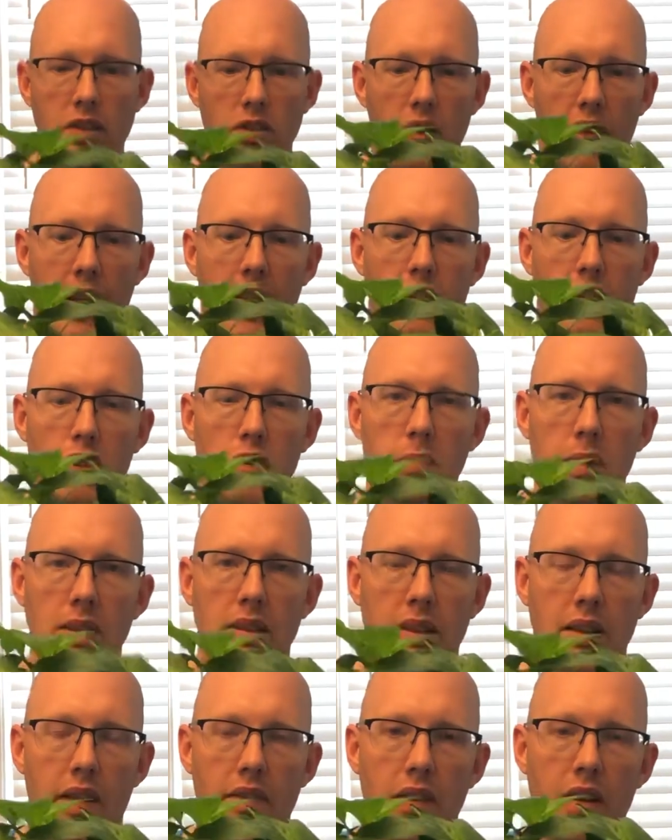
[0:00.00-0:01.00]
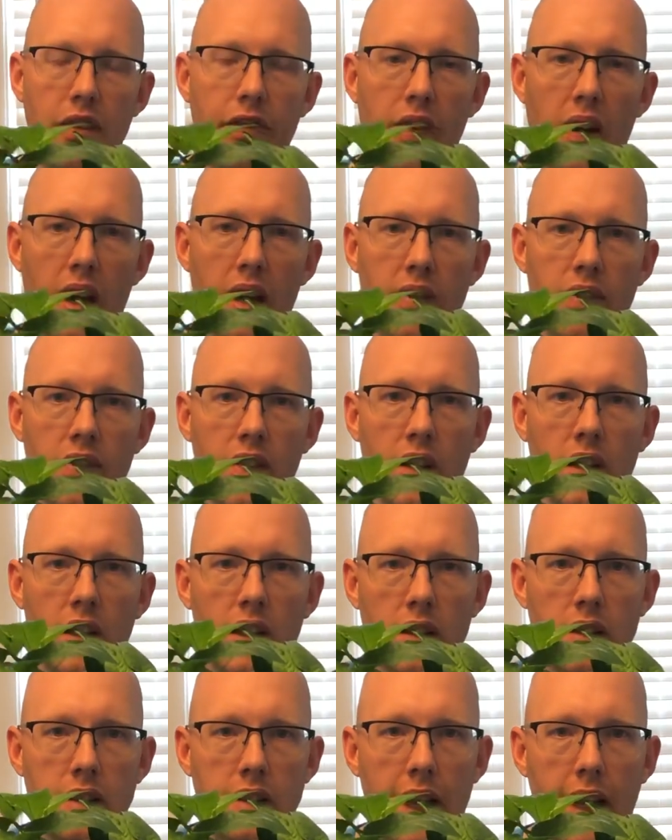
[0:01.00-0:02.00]
So that should be 75
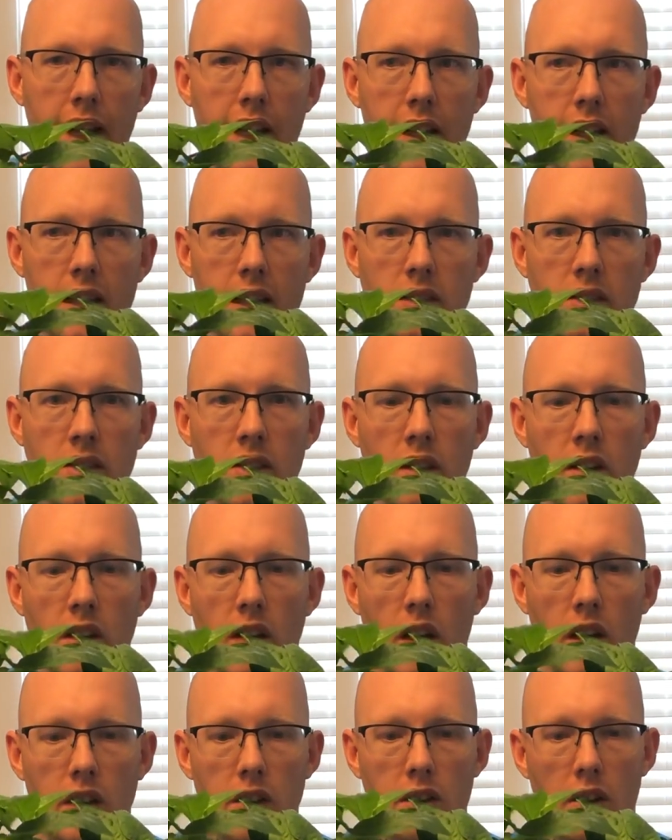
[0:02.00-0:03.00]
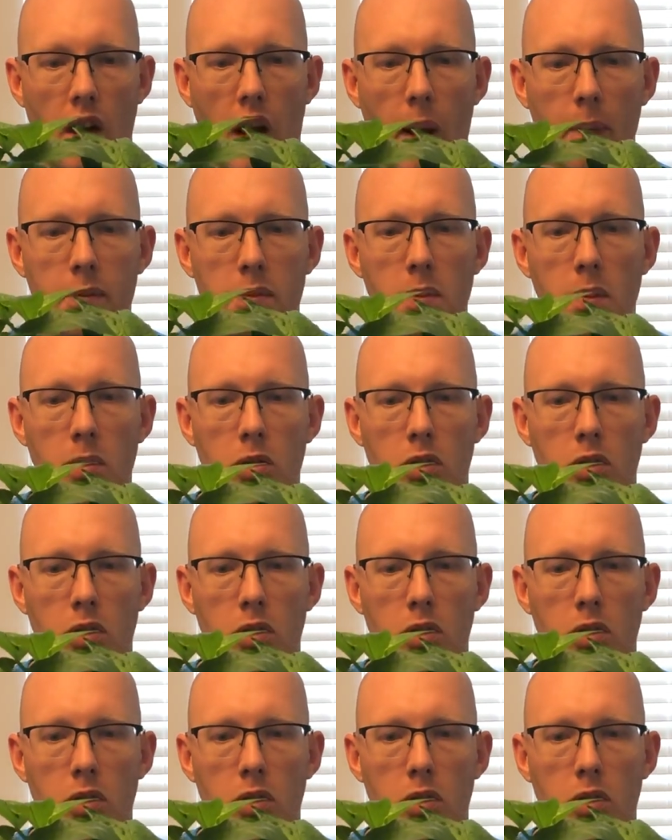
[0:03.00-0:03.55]
days under optimum